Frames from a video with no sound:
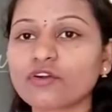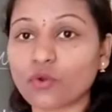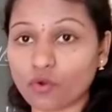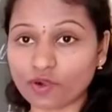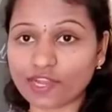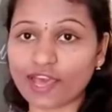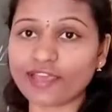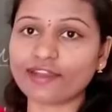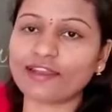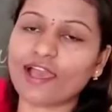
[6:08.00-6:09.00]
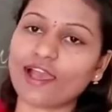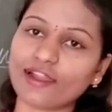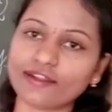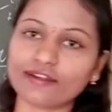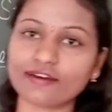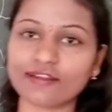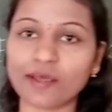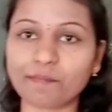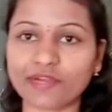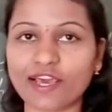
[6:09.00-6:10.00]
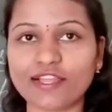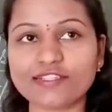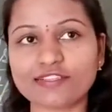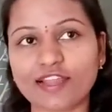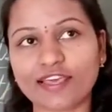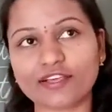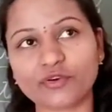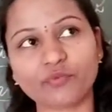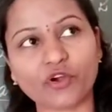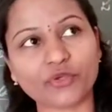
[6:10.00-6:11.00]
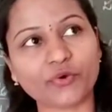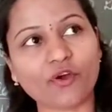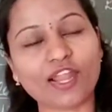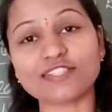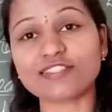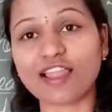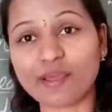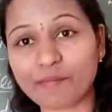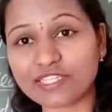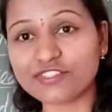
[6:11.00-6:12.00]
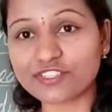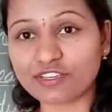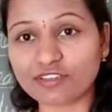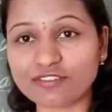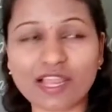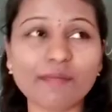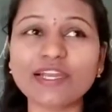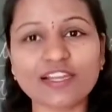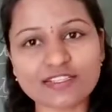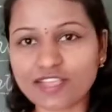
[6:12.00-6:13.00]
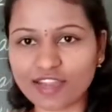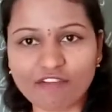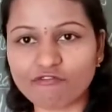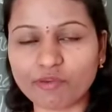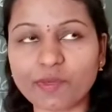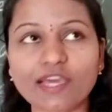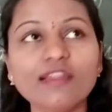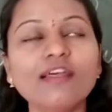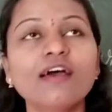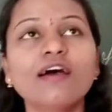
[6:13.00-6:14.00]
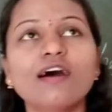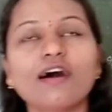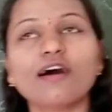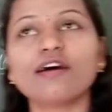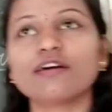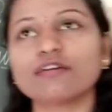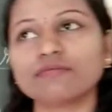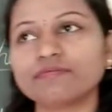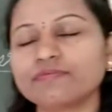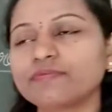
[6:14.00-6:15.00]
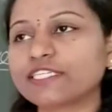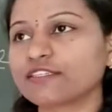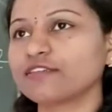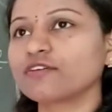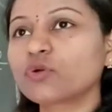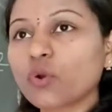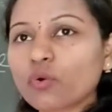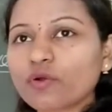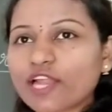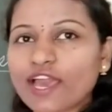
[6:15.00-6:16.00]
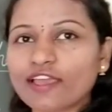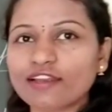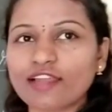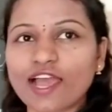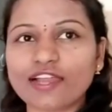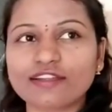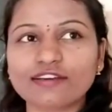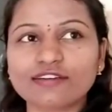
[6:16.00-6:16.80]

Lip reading: crocodile and reptiles like what you call as salamander. Salamander is an amphibian, but crocodile and